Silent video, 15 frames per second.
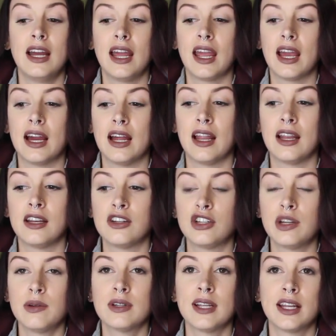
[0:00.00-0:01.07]
and
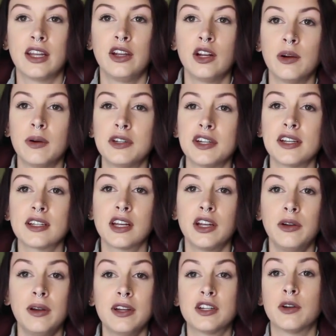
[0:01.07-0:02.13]
she was like, you know what, Jessica,
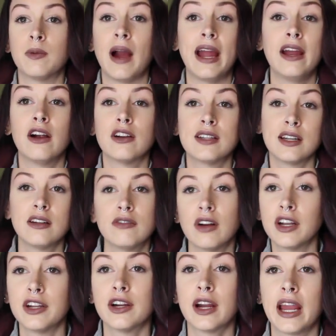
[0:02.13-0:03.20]
you need to write or sit in
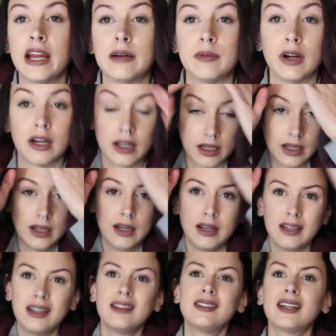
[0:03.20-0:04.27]
front of your camera.
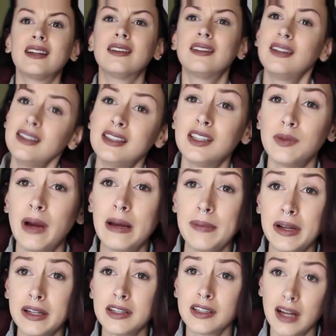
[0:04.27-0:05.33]
And I was like, this is why I
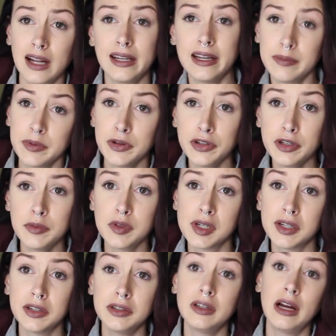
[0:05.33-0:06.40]
made this goddamn YouTube
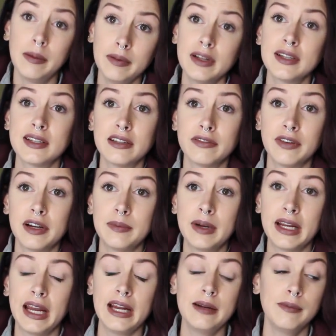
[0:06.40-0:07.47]
channel. I'm gonna sit in front of my
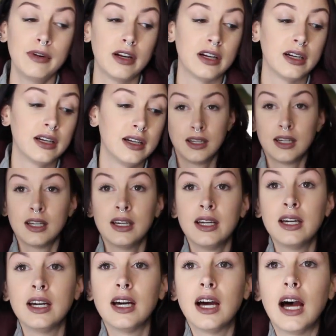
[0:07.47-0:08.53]
camera.
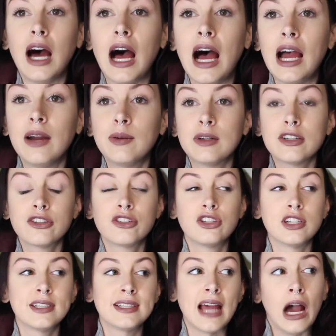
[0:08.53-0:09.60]
I was
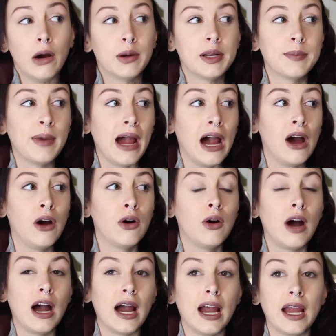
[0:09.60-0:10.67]
just out and about.
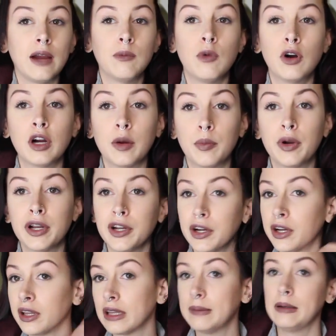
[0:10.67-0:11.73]
I woke up pretty
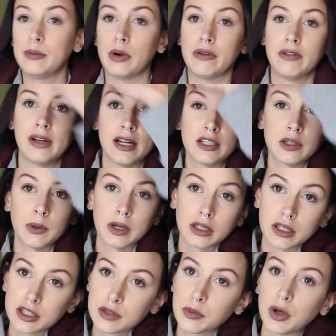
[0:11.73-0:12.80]
early. My boyfriend had to work
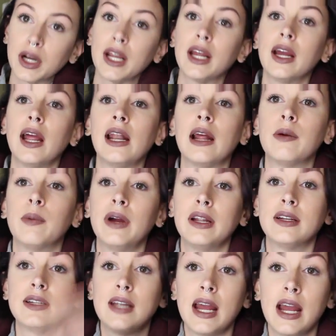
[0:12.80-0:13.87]
this morning, and I went
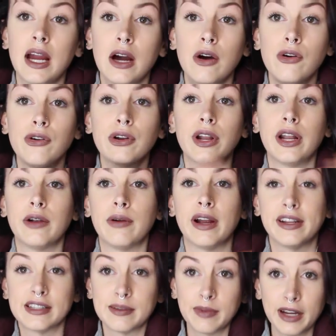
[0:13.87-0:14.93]
into town and I
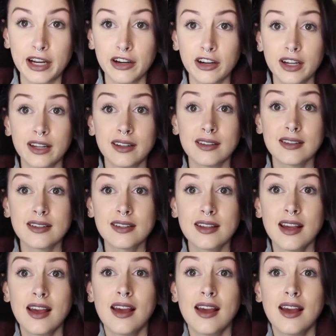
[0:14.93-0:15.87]
ran some errands,